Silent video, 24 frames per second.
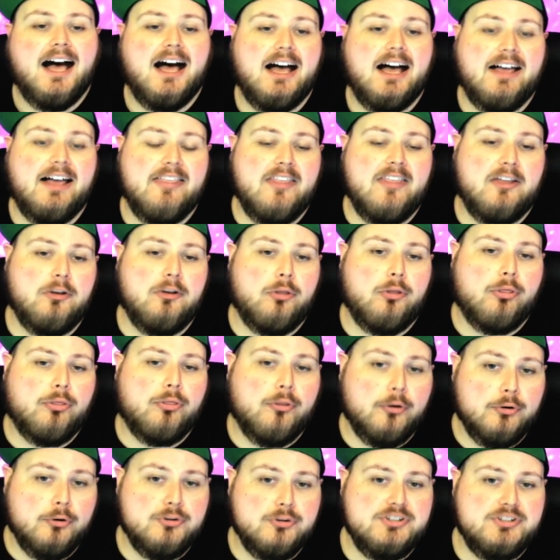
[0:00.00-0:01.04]
And then
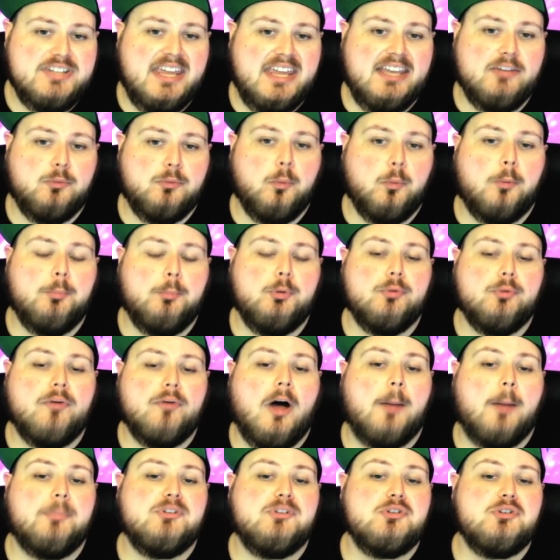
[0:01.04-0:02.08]
Thursdays will move
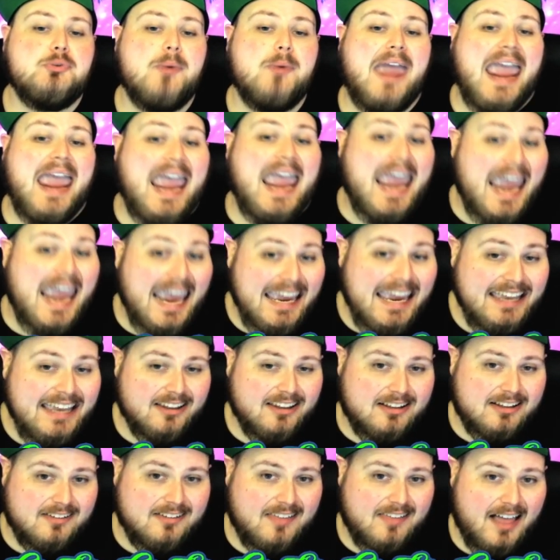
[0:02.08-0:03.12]
up to 8
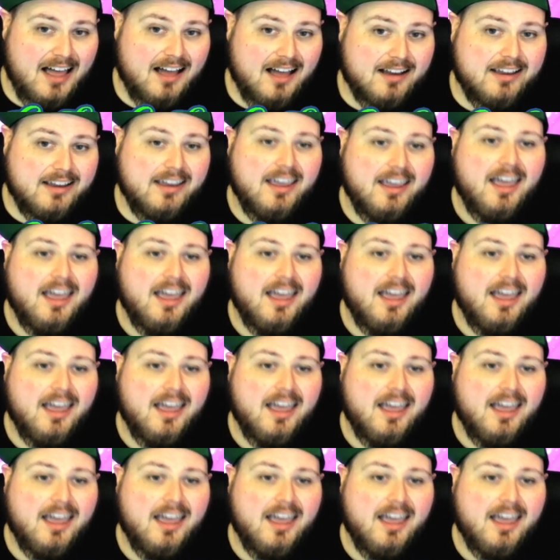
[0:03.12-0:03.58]
o'clock